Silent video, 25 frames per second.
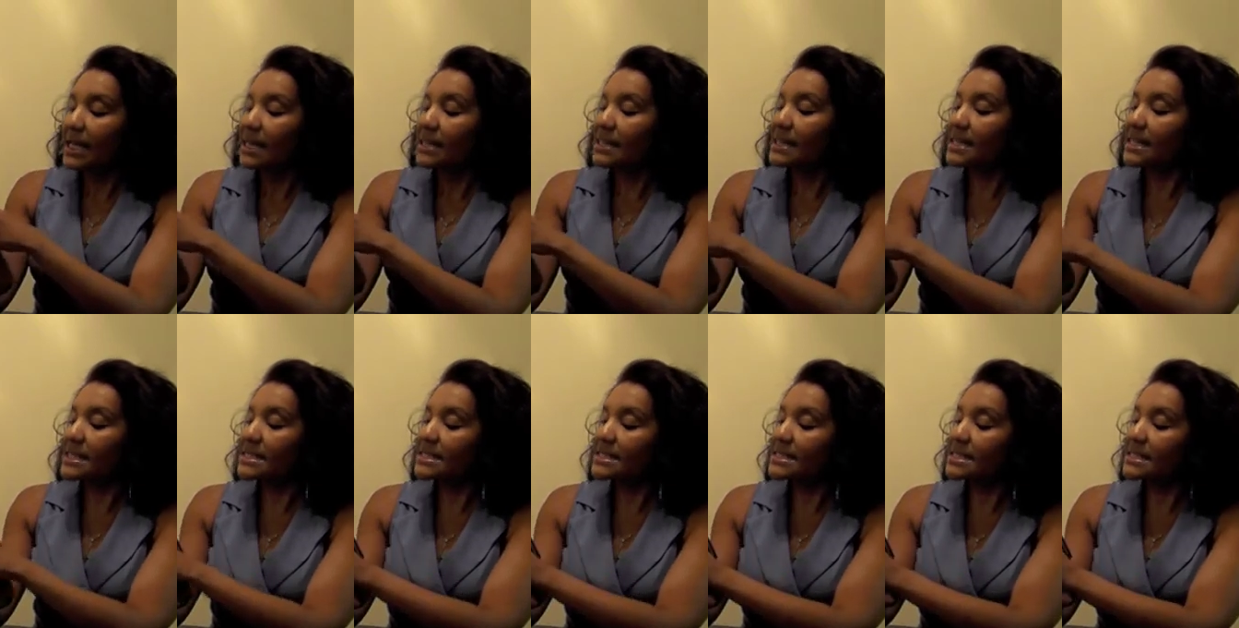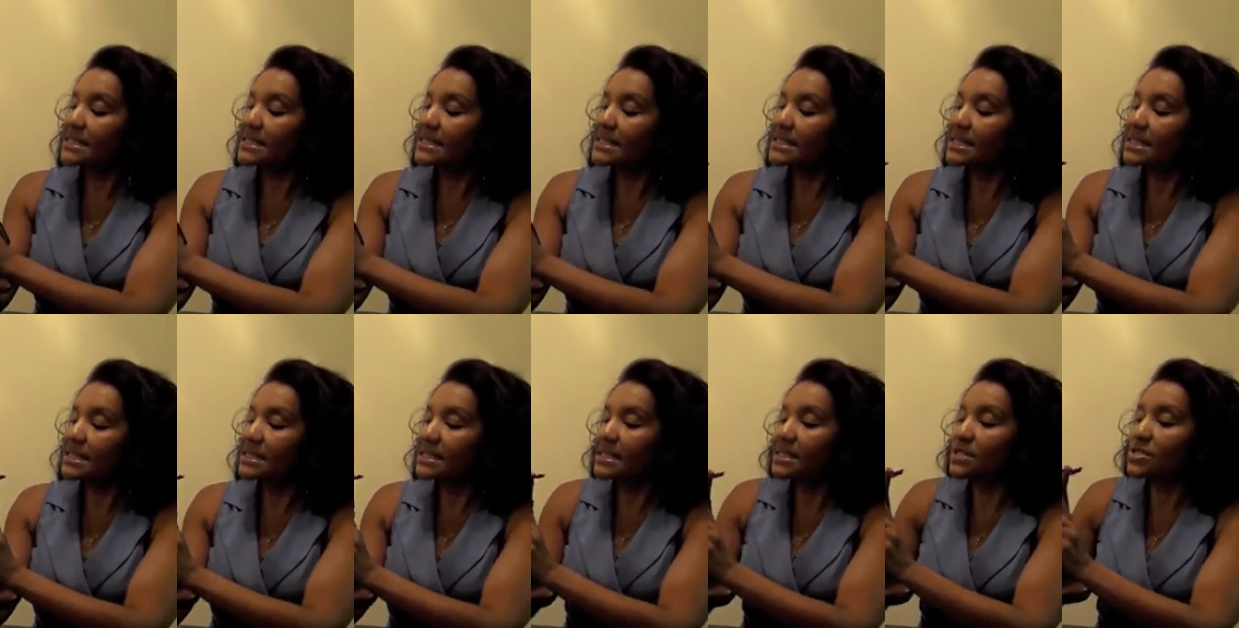This is
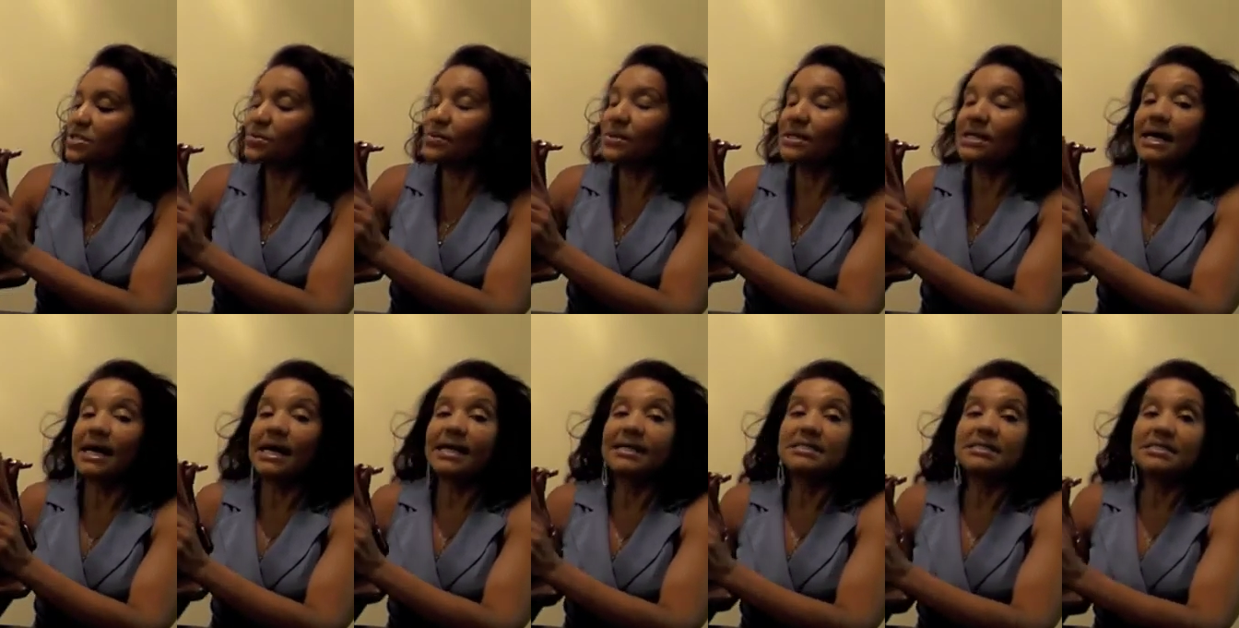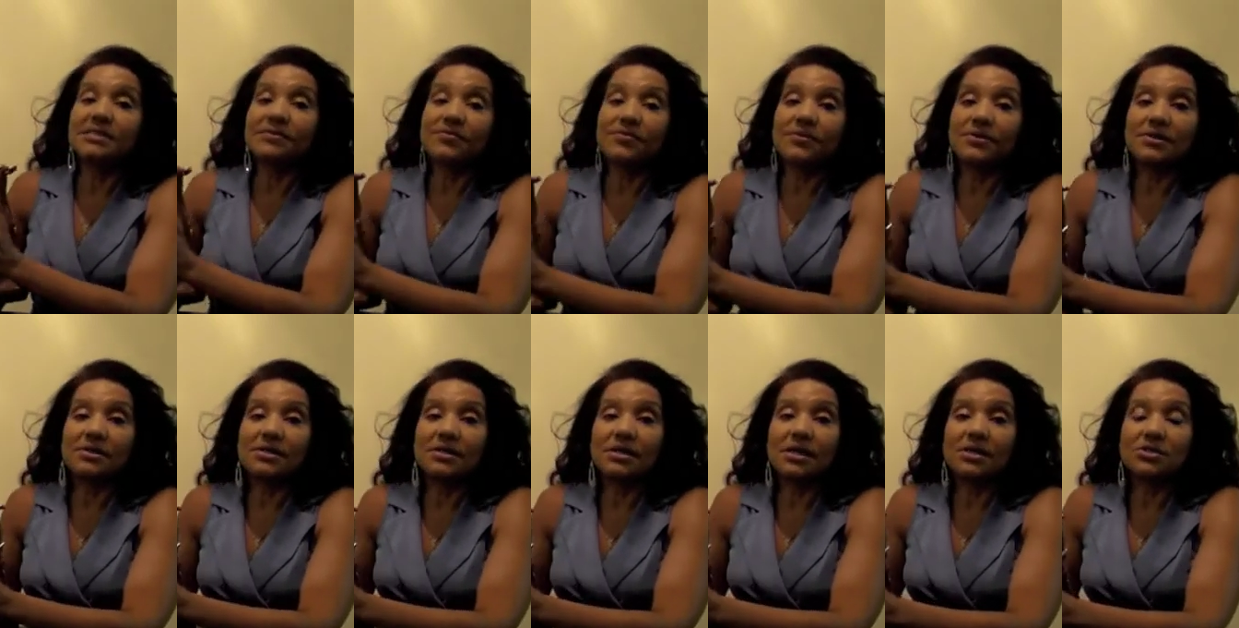they do a lot of
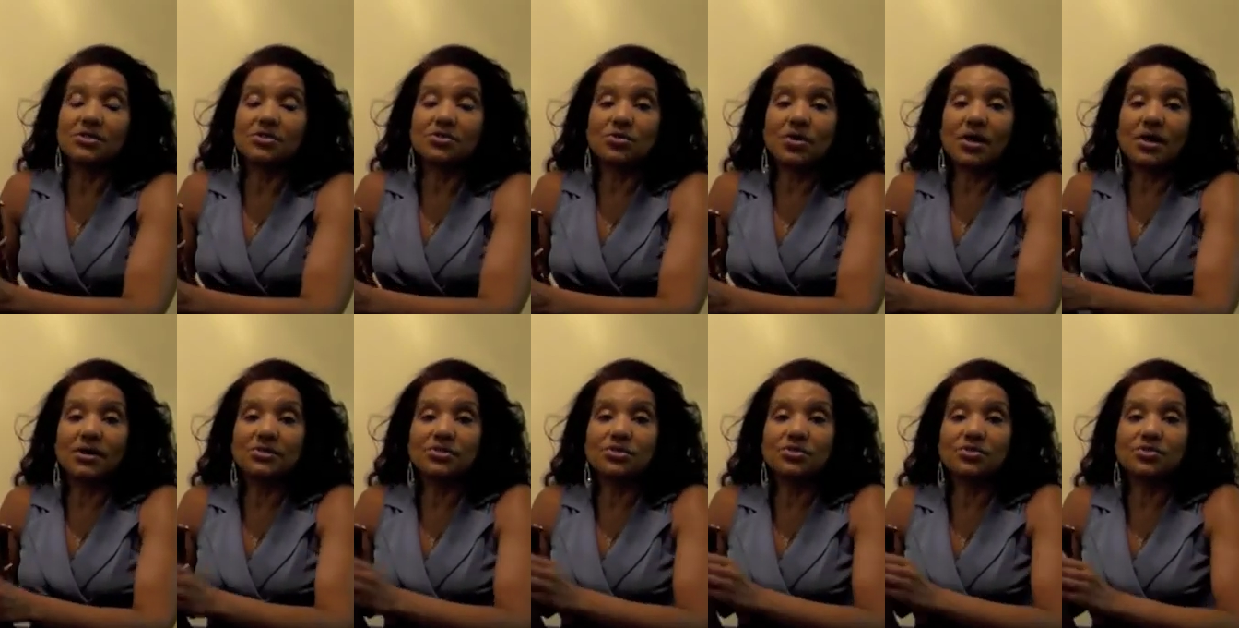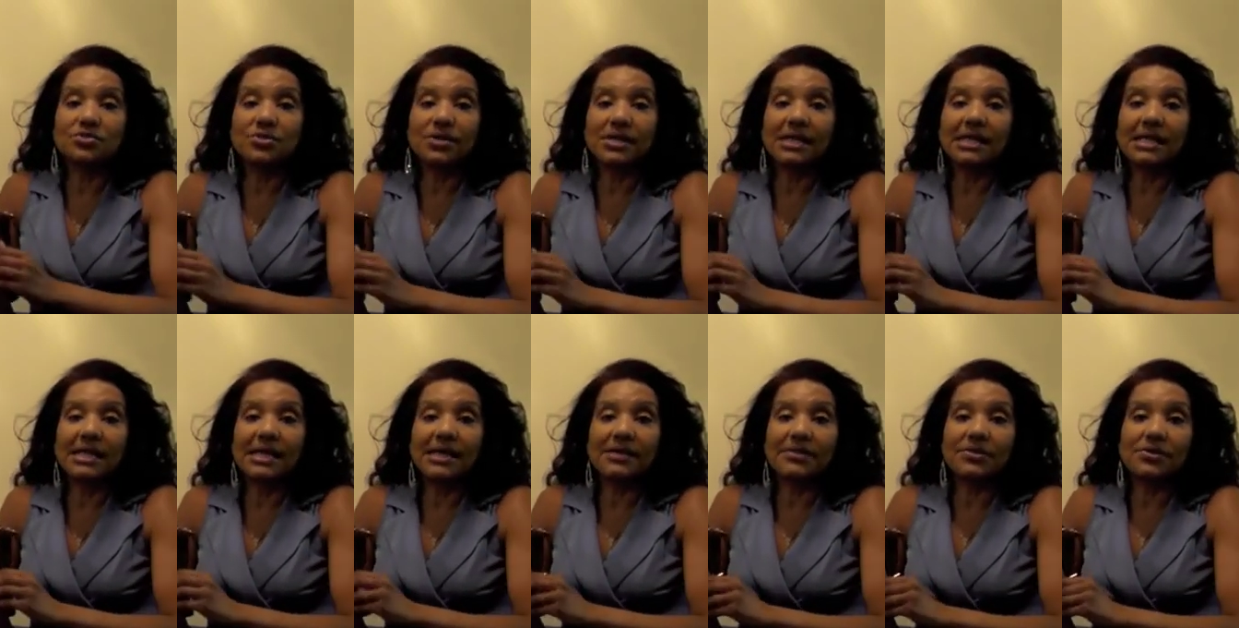different drawstring
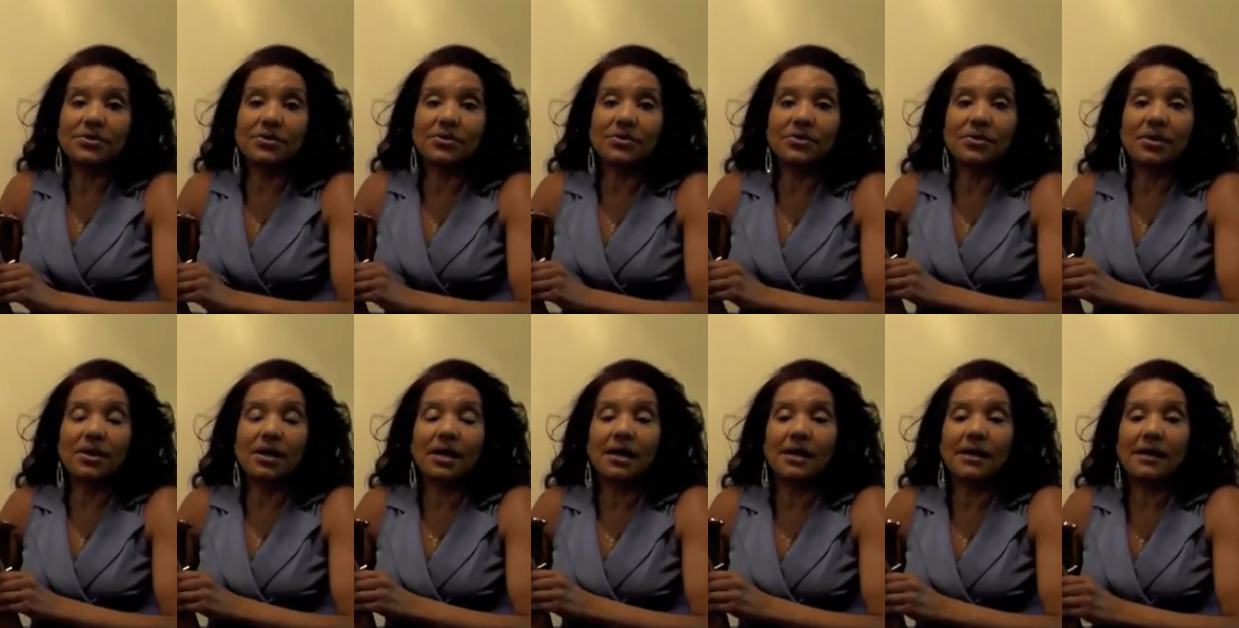leather